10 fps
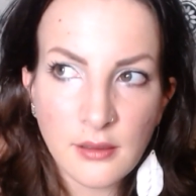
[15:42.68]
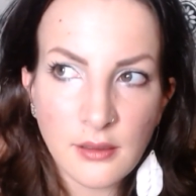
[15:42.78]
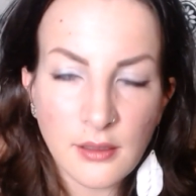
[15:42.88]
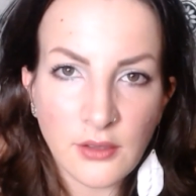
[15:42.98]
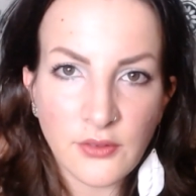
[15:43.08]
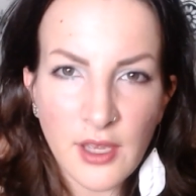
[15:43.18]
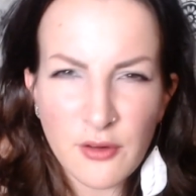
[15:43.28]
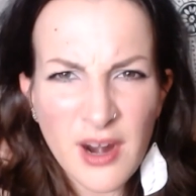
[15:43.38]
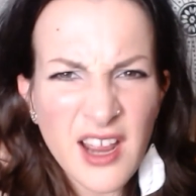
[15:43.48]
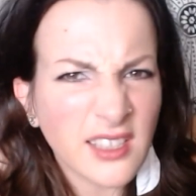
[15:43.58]
Is that
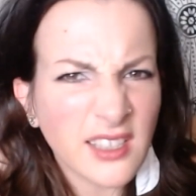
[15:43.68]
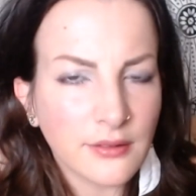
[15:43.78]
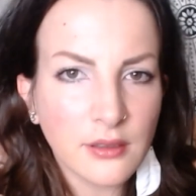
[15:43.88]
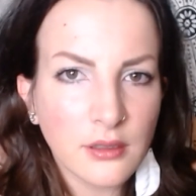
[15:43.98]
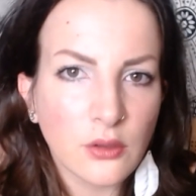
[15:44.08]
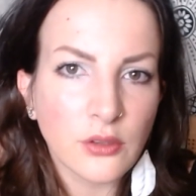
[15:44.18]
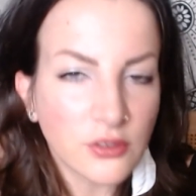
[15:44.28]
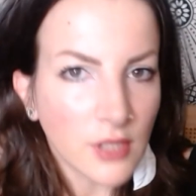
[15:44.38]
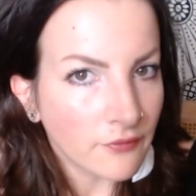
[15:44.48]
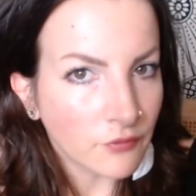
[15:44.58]
right? Or
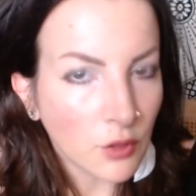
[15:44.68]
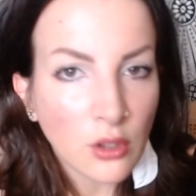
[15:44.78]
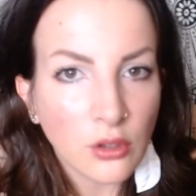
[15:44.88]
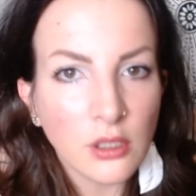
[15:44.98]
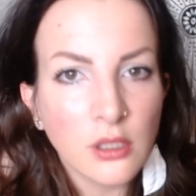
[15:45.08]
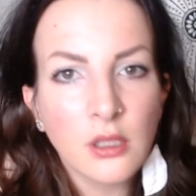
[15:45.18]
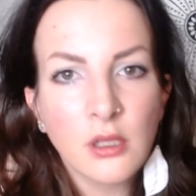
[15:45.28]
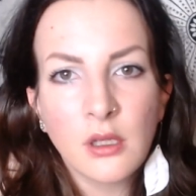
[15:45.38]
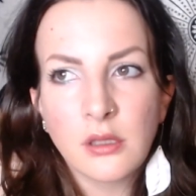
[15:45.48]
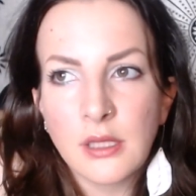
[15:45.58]
is that wrong?
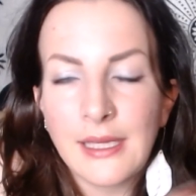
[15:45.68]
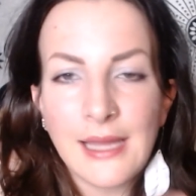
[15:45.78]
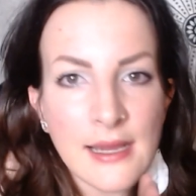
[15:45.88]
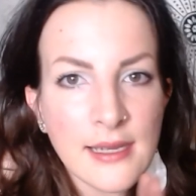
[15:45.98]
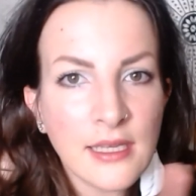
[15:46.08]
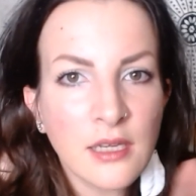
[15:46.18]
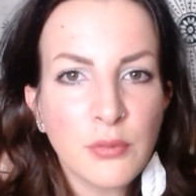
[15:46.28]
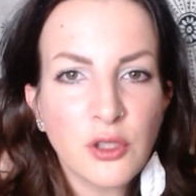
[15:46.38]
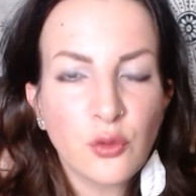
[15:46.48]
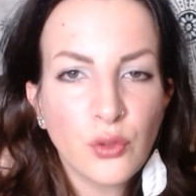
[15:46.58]
The line
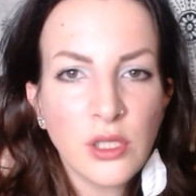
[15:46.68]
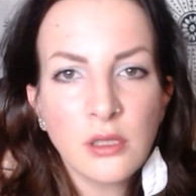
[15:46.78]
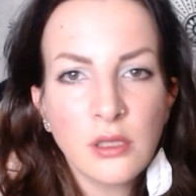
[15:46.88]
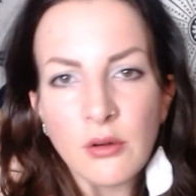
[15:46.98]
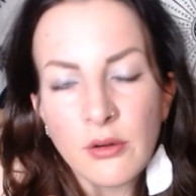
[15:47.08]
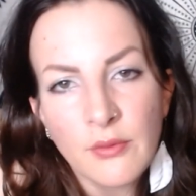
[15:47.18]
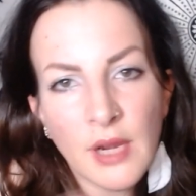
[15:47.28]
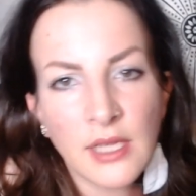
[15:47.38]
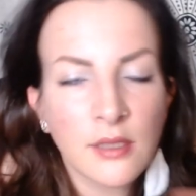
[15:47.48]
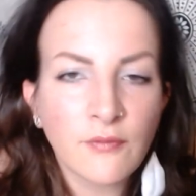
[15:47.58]
between
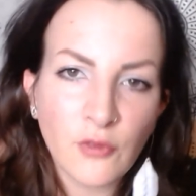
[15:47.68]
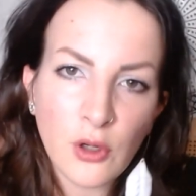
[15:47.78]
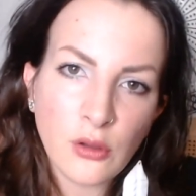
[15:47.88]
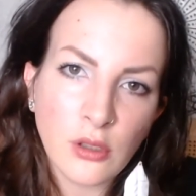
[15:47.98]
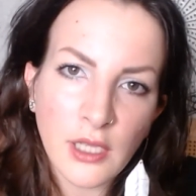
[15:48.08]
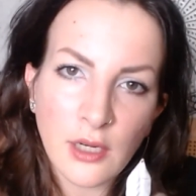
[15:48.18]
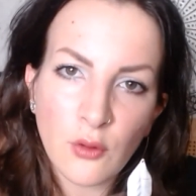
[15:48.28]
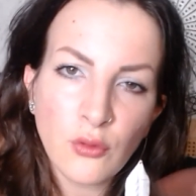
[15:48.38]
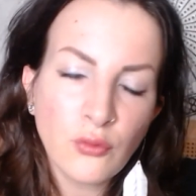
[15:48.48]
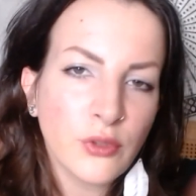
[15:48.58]
right and wrong can
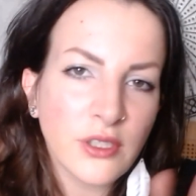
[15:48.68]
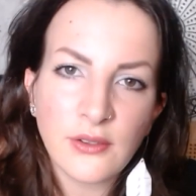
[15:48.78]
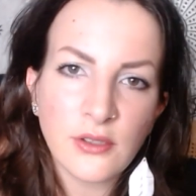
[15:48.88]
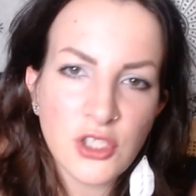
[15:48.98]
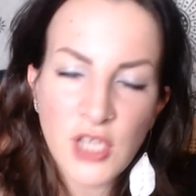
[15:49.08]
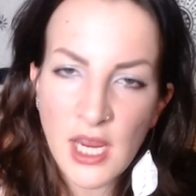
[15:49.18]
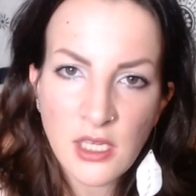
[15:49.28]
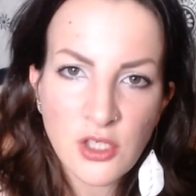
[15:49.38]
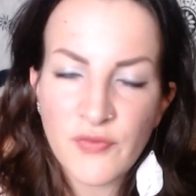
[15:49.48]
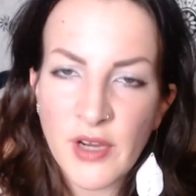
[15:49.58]
always
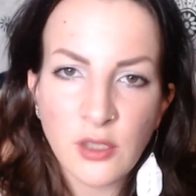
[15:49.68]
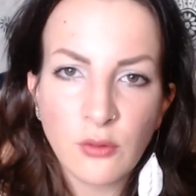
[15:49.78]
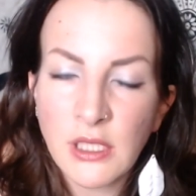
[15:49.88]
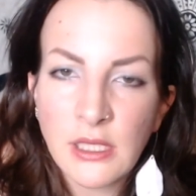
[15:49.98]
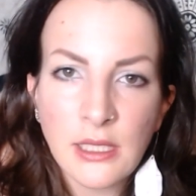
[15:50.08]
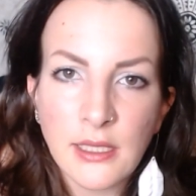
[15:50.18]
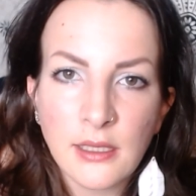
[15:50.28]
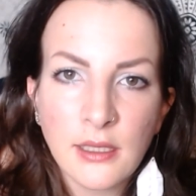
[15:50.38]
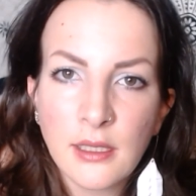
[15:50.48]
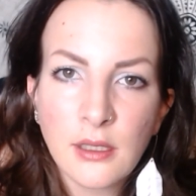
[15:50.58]
change very quickly,
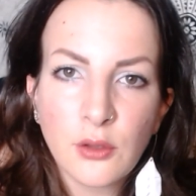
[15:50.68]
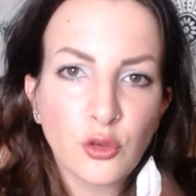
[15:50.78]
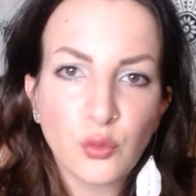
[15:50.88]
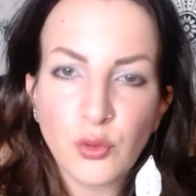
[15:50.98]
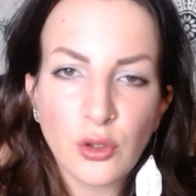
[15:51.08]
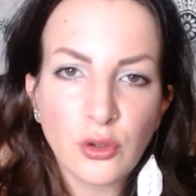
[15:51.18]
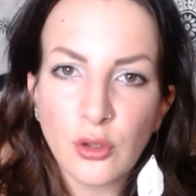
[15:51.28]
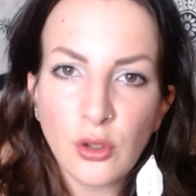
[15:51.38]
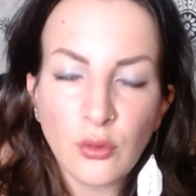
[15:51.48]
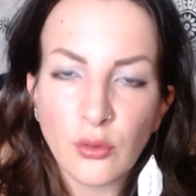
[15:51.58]
because we don't
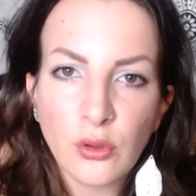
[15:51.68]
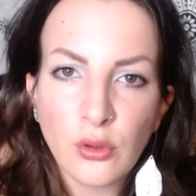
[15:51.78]
know.